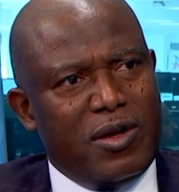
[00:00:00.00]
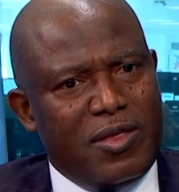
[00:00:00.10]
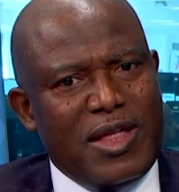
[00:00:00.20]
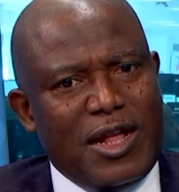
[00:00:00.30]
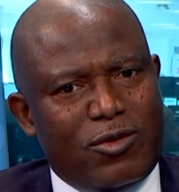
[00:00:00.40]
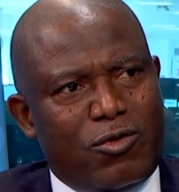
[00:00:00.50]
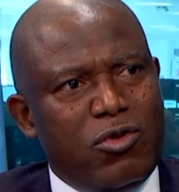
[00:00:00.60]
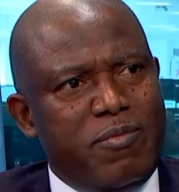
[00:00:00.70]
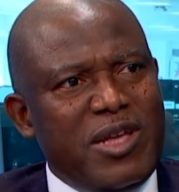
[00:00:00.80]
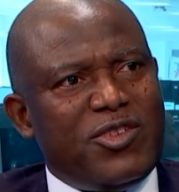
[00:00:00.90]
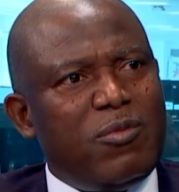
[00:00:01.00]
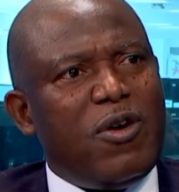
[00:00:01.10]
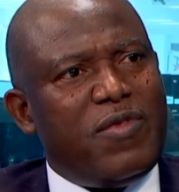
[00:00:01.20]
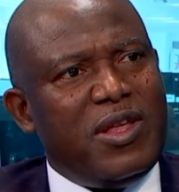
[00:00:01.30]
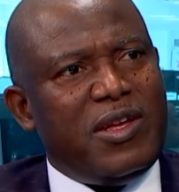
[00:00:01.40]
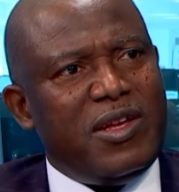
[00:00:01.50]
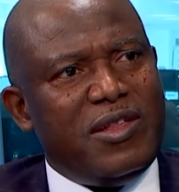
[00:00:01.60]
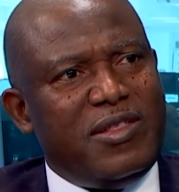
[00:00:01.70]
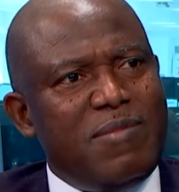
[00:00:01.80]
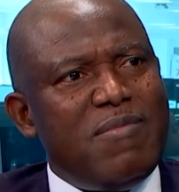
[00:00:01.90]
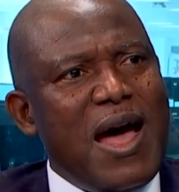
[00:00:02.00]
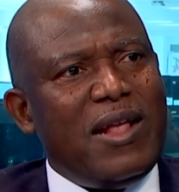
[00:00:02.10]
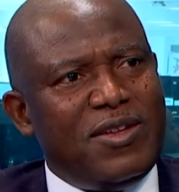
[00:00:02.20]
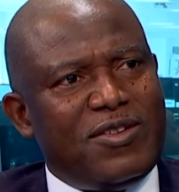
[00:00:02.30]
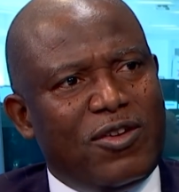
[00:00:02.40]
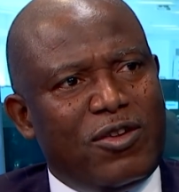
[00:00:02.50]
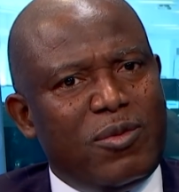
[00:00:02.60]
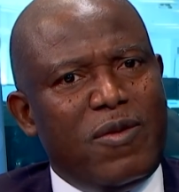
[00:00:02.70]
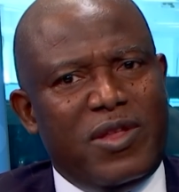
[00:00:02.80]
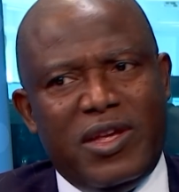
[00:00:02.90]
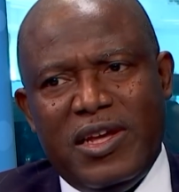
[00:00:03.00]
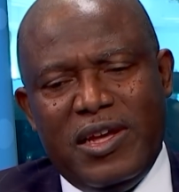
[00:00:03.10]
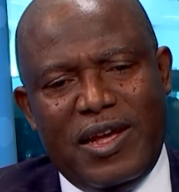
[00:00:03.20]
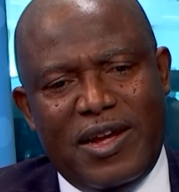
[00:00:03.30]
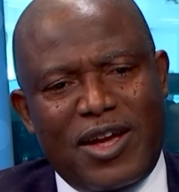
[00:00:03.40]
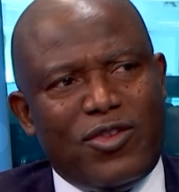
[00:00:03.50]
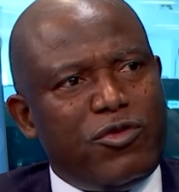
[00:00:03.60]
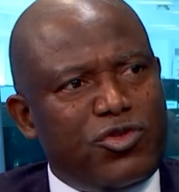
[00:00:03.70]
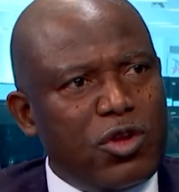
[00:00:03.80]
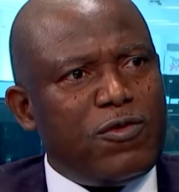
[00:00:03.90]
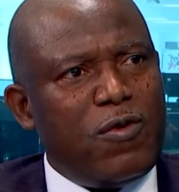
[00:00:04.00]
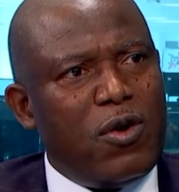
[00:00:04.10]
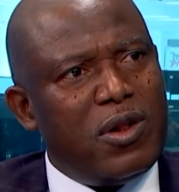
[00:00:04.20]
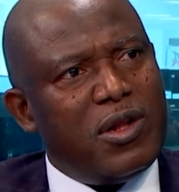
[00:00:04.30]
that could meet some of the demands or some of the areas of shortfall